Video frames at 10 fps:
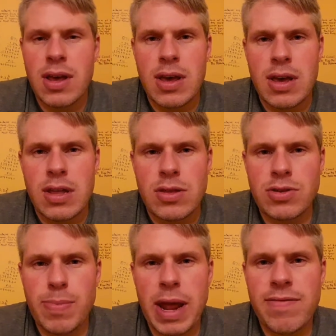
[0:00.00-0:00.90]
there's a
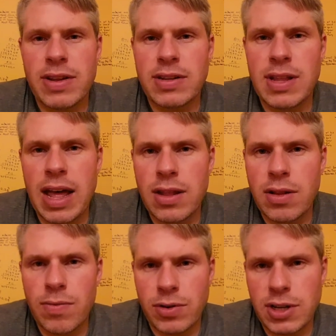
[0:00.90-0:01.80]
benefit to that
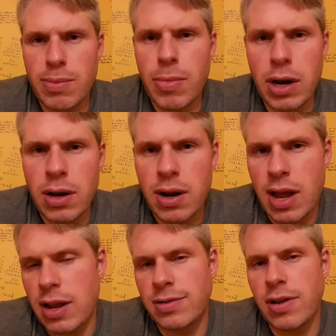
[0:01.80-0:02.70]
for someone. And
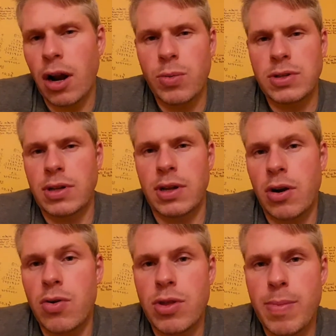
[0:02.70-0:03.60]
it's not always clear
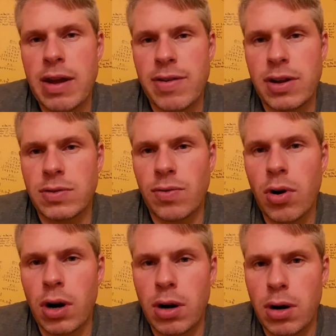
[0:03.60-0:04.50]
who the benefit is
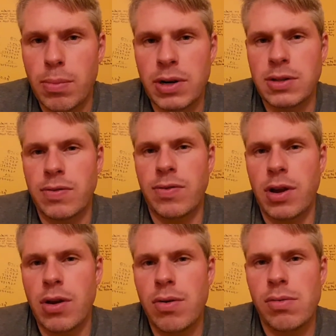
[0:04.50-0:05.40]
for. But is it for
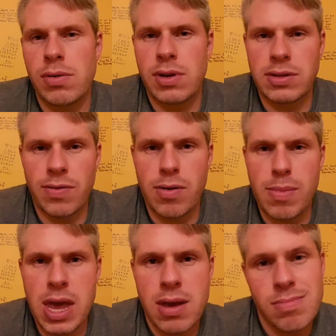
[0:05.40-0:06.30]
you? Is it for
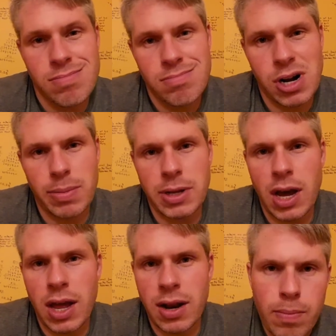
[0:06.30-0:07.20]
me? Probably
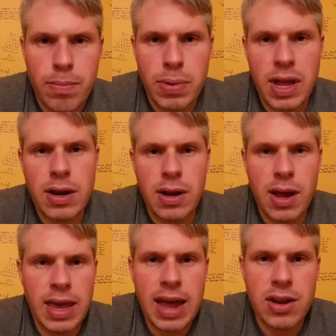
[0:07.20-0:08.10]
not. But then
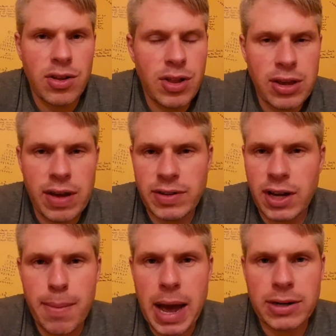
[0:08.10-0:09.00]
again, you have to
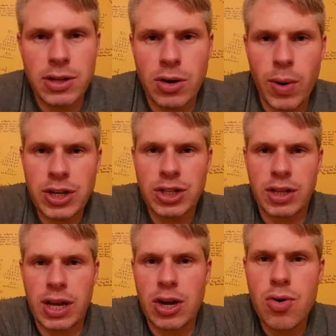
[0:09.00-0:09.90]
come back to the question,
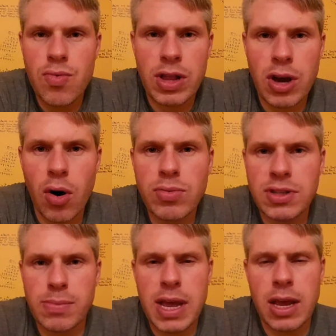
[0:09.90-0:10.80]
who really owns the
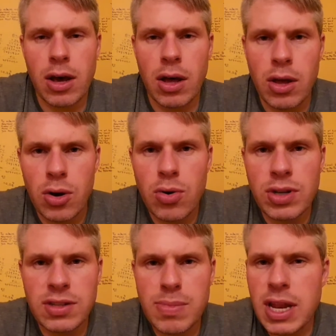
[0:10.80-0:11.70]
media? Who does
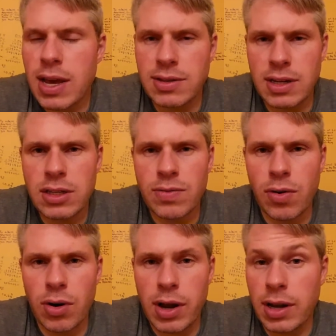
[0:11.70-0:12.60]
the media exist
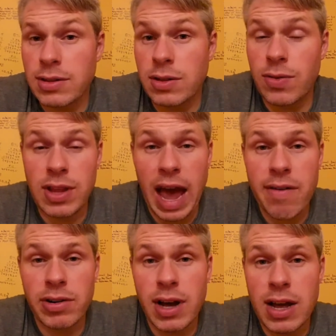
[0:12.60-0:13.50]
for? It exists for the
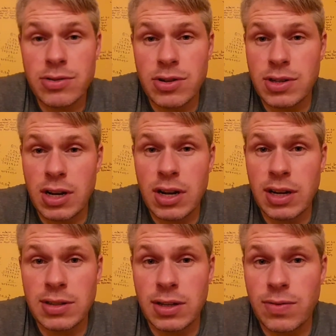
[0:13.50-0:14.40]
advertisers, and it
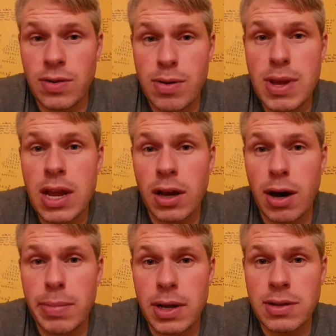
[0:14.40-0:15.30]
exists for the media
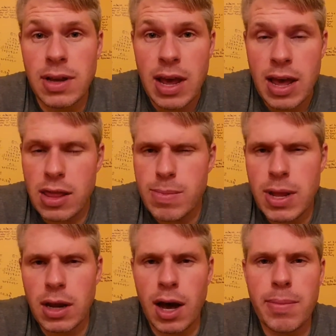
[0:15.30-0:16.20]
companies. And the media
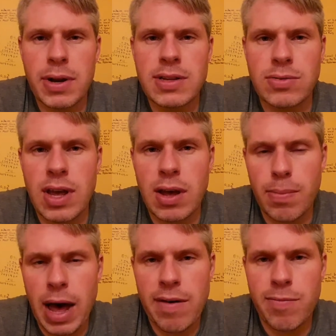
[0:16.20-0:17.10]
companies
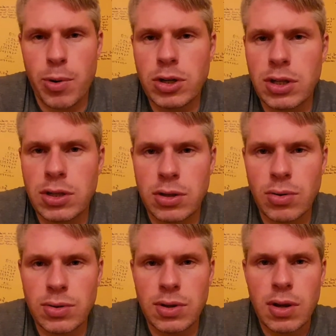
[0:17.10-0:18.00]
have purchased
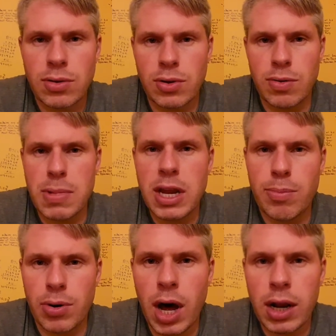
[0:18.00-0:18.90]
those sort of media
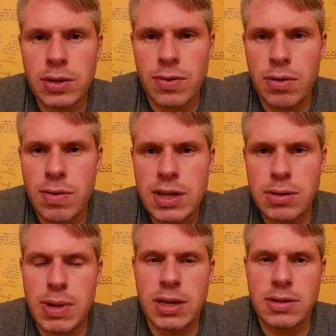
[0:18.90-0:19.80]
products for a reason,
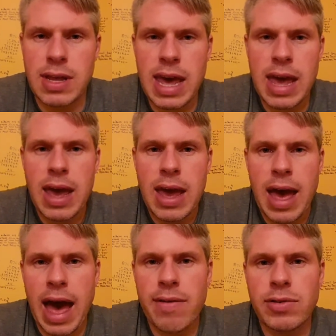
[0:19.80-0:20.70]
because they
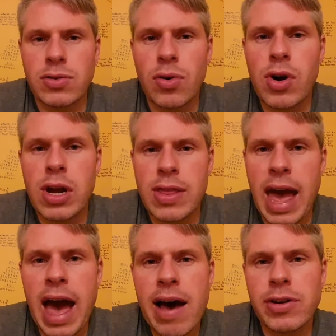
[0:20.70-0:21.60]
have a story, they
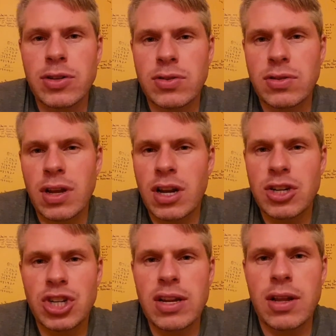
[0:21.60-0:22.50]
have an
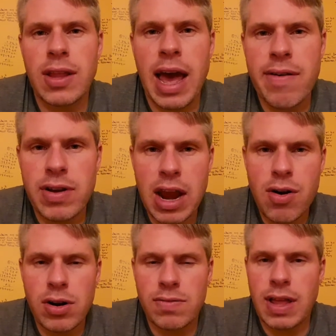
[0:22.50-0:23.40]
agenda, they have a
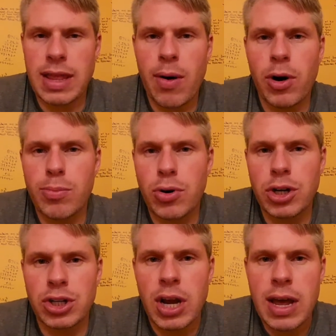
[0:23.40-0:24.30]
narrative that they want to
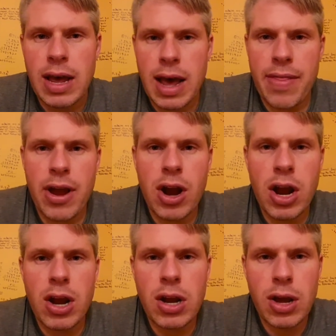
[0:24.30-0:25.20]
push, and
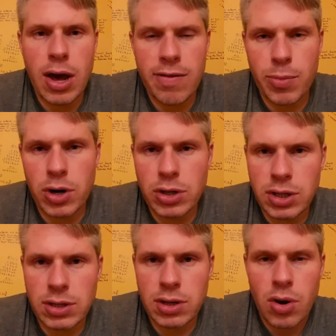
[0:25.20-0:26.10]
they have
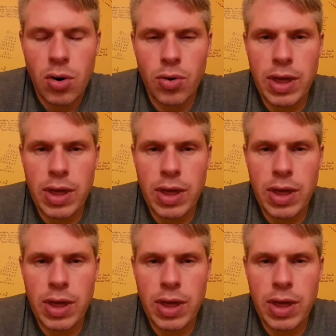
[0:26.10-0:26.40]
purchased, or they